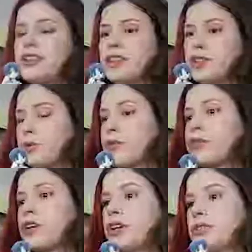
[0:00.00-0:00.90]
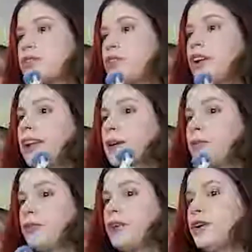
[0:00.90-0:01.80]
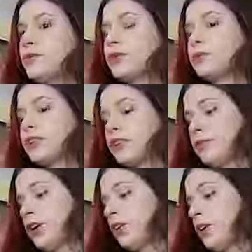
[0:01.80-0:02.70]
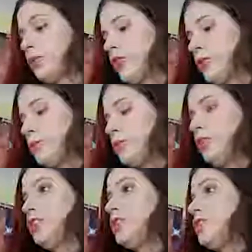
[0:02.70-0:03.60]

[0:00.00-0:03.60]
The teacher was cute, she's not like my favorite, but the figurine was really